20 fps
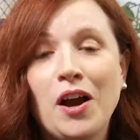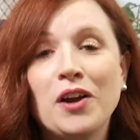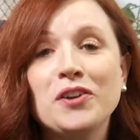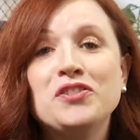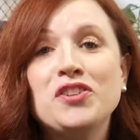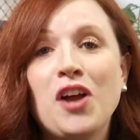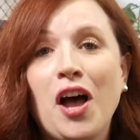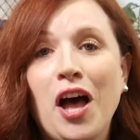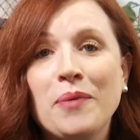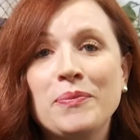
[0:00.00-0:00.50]
Our
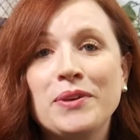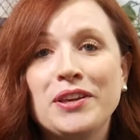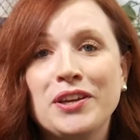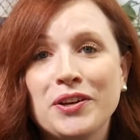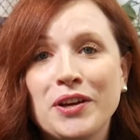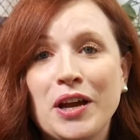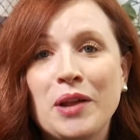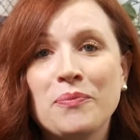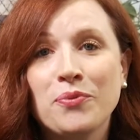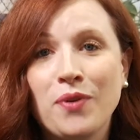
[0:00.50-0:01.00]
job
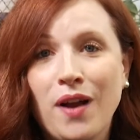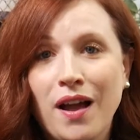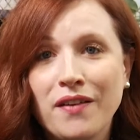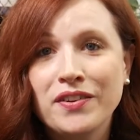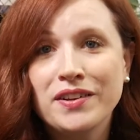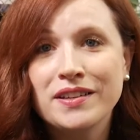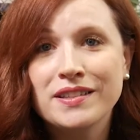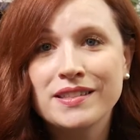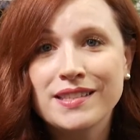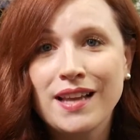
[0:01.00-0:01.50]
here at
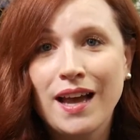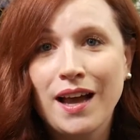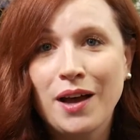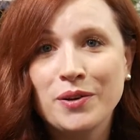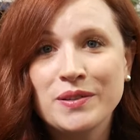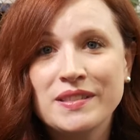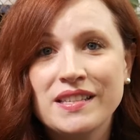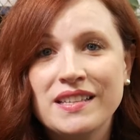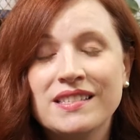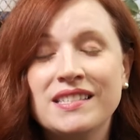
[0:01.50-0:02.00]
Providence
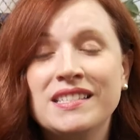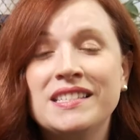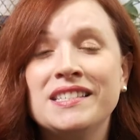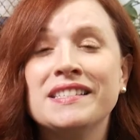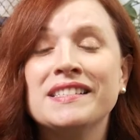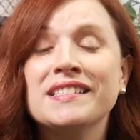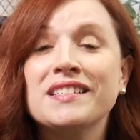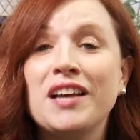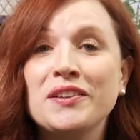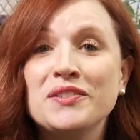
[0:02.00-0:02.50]
House is to
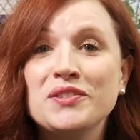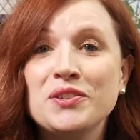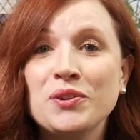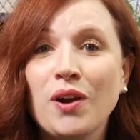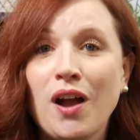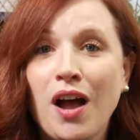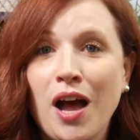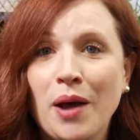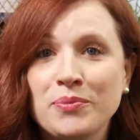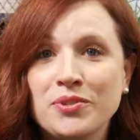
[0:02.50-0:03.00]
discuss
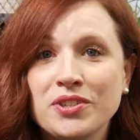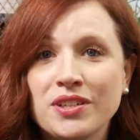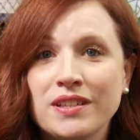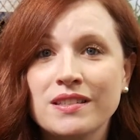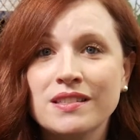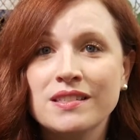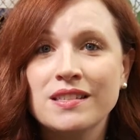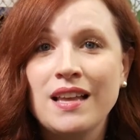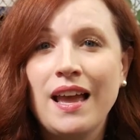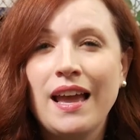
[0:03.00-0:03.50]
your
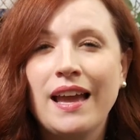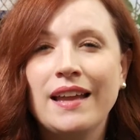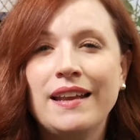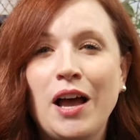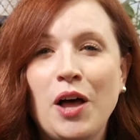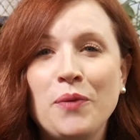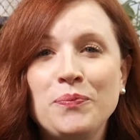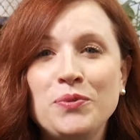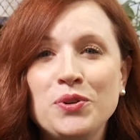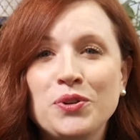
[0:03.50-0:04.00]
options and
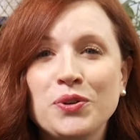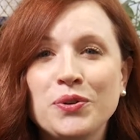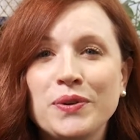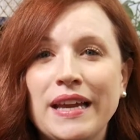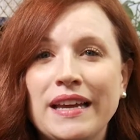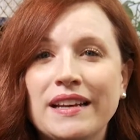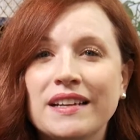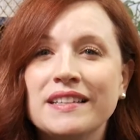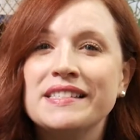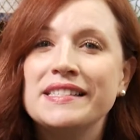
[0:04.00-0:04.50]
help you
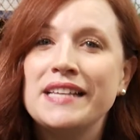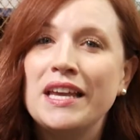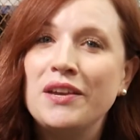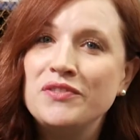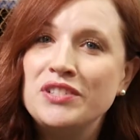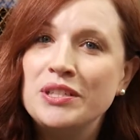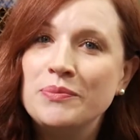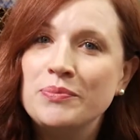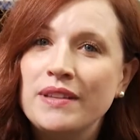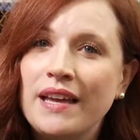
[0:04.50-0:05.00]
create a
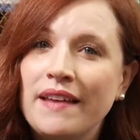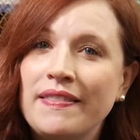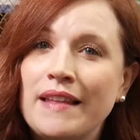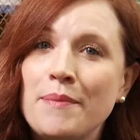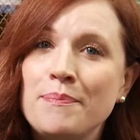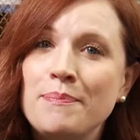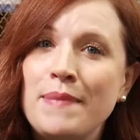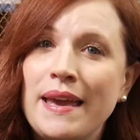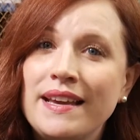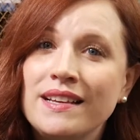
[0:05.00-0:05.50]
safety plan
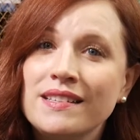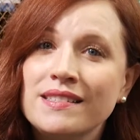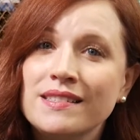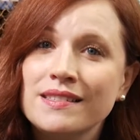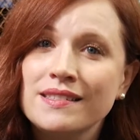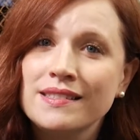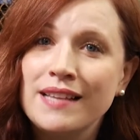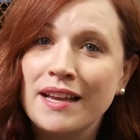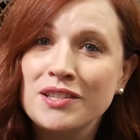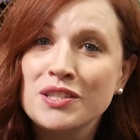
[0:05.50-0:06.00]
that makes
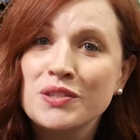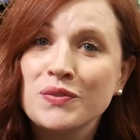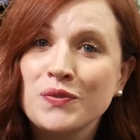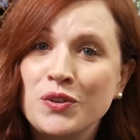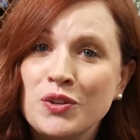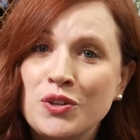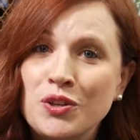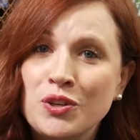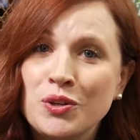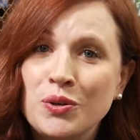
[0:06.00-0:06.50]
sense
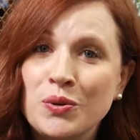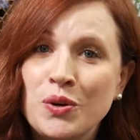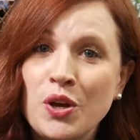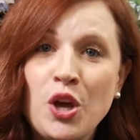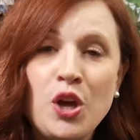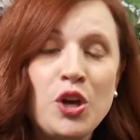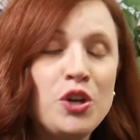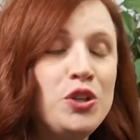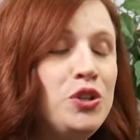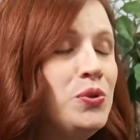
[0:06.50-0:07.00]
for you.
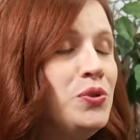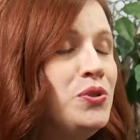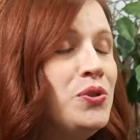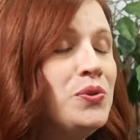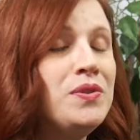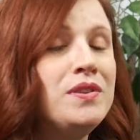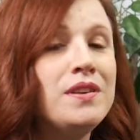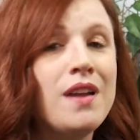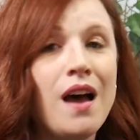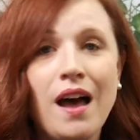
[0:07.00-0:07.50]
You
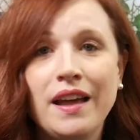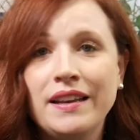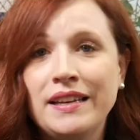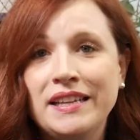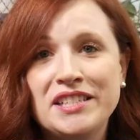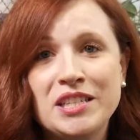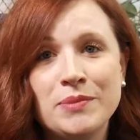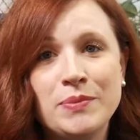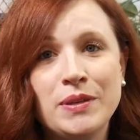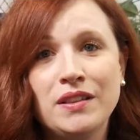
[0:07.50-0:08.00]
do not
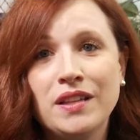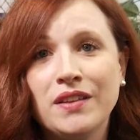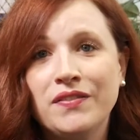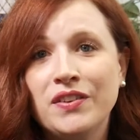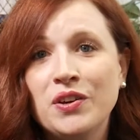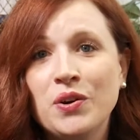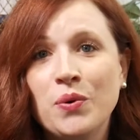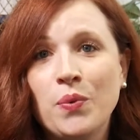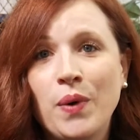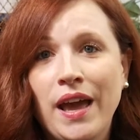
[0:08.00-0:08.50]
need to be
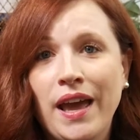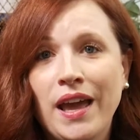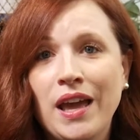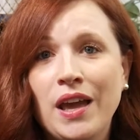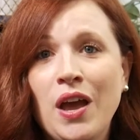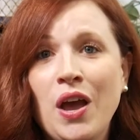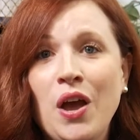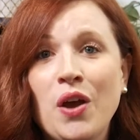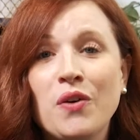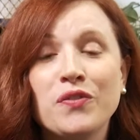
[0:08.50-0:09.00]
living
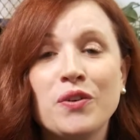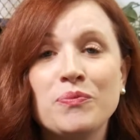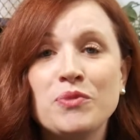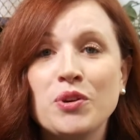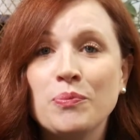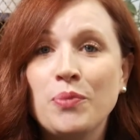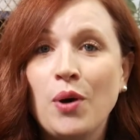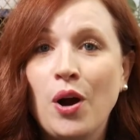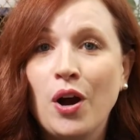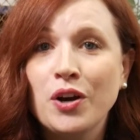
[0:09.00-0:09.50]
away from
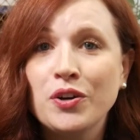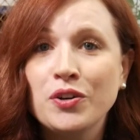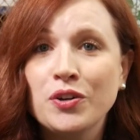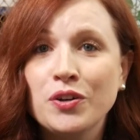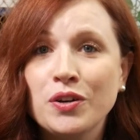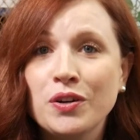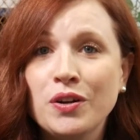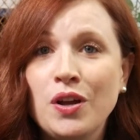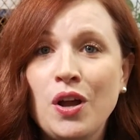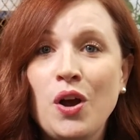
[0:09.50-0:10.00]
your
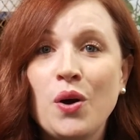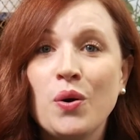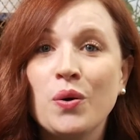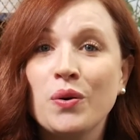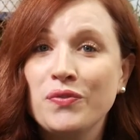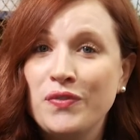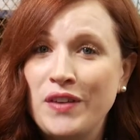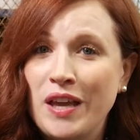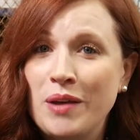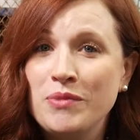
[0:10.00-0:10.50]
partner or
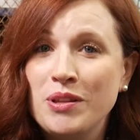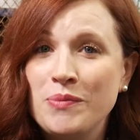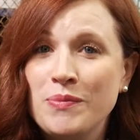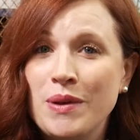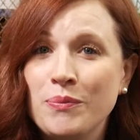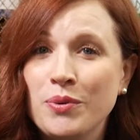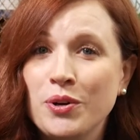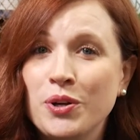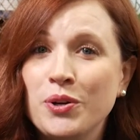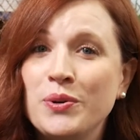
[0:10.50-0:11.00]
family
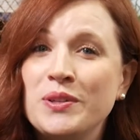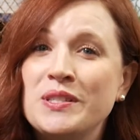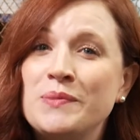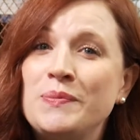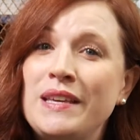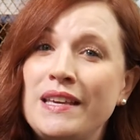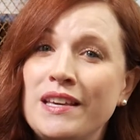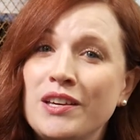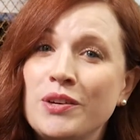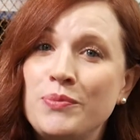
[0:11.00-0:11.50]
member who is
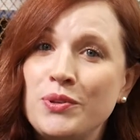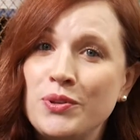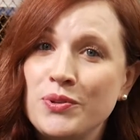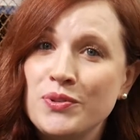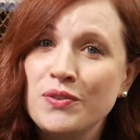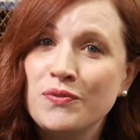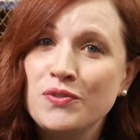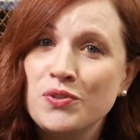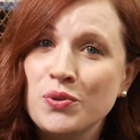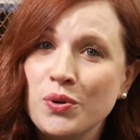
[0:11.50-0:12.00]
being
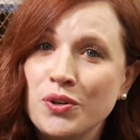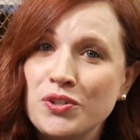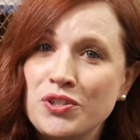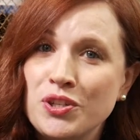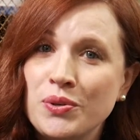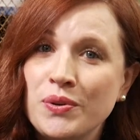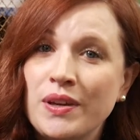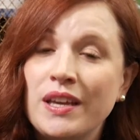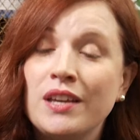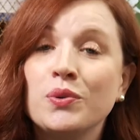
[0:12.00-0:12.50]
abusive towards
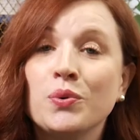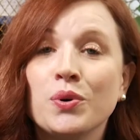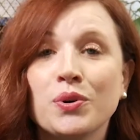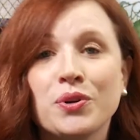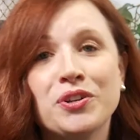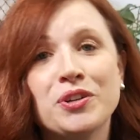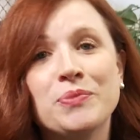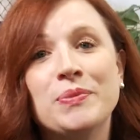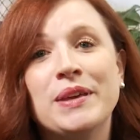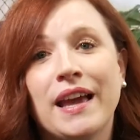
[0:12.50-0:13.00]
you in
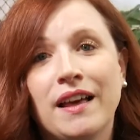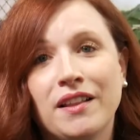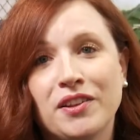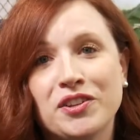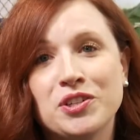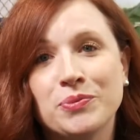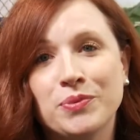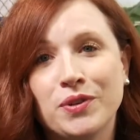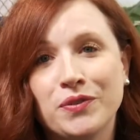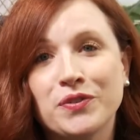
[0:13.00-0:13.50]
order to be
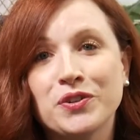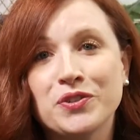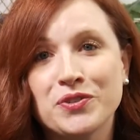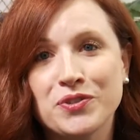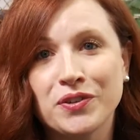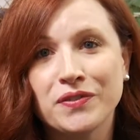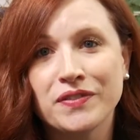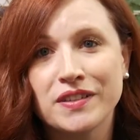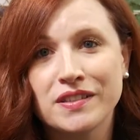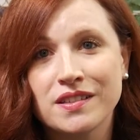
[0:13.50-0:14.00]
eligible for
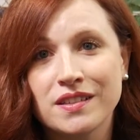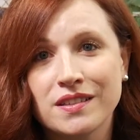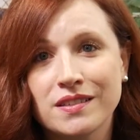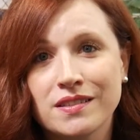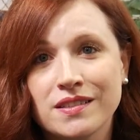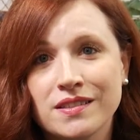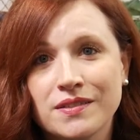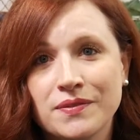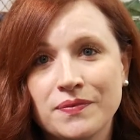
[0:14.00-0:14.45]
services.